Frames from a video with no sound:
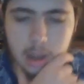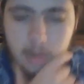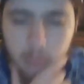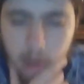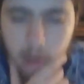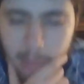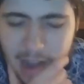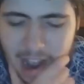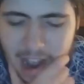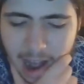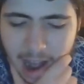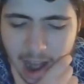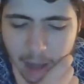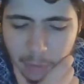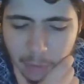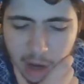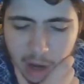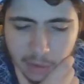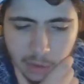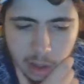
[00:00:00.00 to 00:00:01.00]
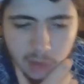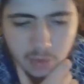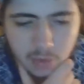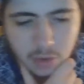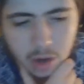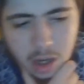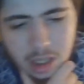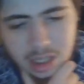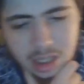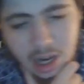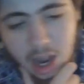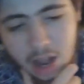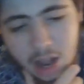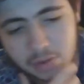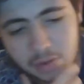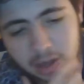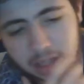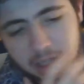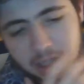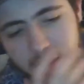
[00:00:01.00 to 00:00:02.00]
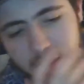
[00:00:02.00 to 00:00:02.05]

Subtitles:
We're about halfway through the first half, and it's